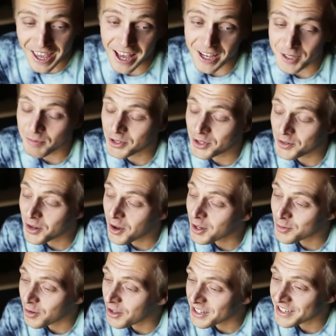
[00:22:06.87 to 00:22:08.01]
Yes, but you know
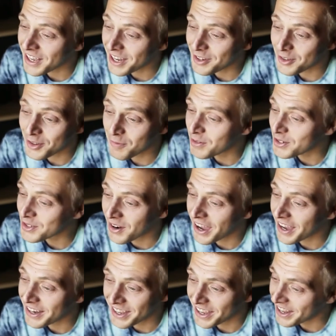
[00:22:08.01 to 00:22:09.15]
as well as I do, you've been
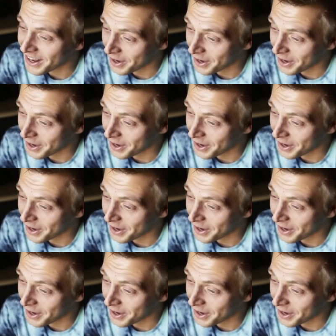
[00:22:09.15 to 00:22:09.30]
trying to get